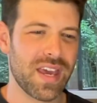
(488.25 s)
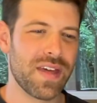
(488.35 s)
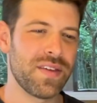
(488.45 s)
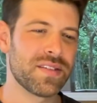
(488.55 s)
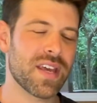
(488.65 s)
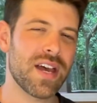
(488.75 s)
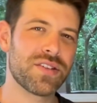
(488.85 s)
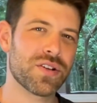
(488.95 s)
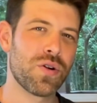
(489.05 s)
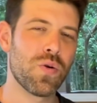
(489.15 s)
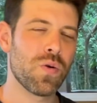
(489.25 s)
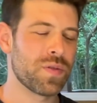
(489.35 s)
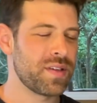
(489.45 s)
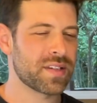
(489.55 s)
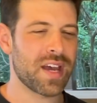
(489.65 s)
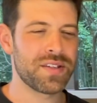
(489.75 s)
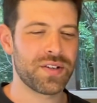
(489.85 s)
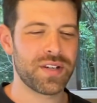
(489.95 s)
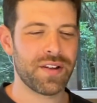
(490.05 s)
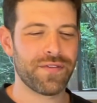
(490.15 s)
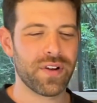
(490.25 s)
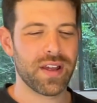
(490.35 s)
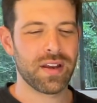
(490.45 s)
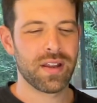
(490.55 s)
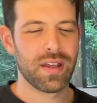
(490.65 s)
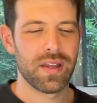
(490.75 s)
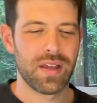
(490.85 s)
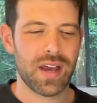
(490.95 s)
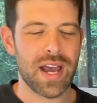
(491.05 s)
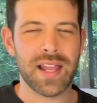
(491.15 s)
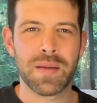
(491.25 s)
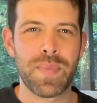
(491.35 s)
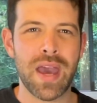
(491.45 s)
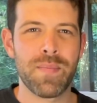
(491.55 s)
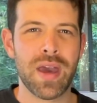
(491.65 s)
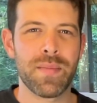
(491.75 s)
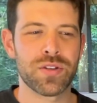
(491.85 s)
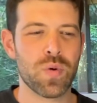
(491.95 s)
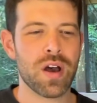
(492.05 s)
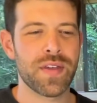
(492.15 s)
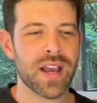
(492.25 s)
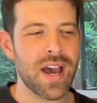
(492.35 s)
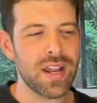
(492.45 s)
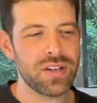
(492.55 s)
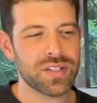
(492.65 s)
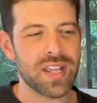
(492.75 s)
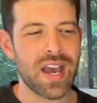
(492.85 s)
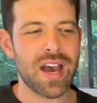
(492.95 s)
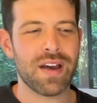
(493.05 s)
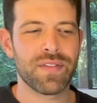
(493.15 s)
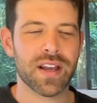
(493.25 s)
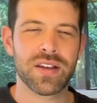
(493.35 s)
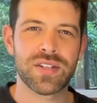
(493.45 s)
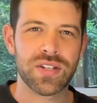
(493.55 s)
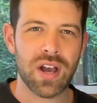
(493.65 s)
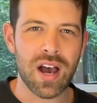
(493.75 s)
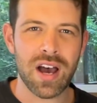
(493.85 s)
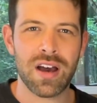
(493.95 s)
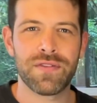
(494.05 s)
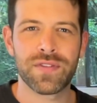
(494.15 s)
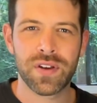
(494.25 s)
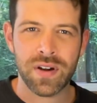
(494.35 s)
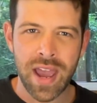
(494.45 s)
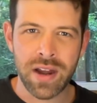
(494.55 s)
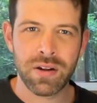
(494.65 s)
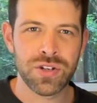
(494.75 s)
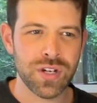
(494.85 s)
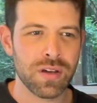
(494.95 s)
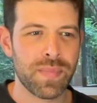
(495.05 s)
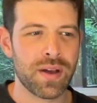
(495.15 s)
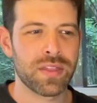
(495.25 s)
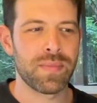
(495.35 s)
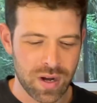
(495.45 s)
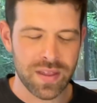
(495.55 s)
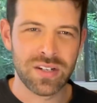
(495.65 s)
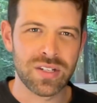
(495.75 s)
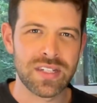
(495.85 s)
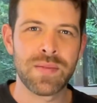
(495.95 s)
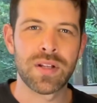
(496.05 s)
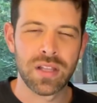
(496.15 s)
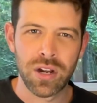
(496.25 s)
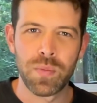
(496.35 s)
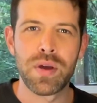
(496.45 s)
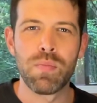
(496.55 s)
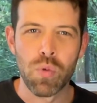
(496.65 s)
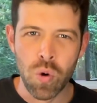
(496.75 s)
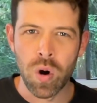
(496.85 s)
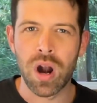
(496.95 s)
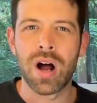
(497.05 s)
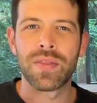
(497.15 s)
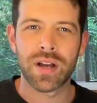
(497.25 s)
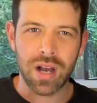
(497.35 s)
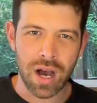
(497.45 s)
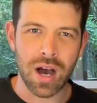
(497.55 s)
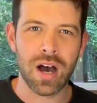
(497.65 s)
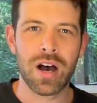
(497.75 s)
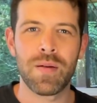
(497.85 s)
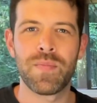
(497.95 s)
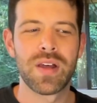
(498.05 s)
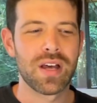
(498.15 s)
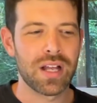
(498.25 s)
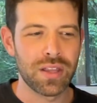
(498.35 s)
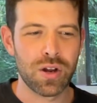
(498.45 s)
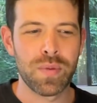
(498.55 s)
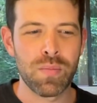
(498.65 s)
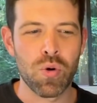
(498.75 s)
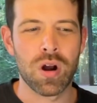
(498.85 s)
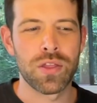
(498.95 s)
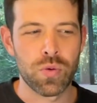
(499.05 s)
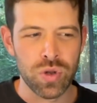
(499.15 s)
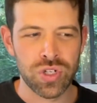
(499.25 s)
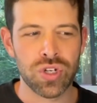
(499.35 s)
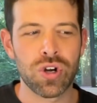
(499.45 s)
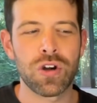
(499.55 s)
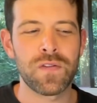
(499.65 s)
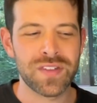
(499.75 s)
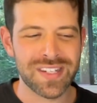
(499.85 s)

Yeah, these guys are cool. These guys are different. I like Bam Bam as well. They kind of just have like a softer energy about them. They just seem a little bit more on the calm, a little bit more on the reserve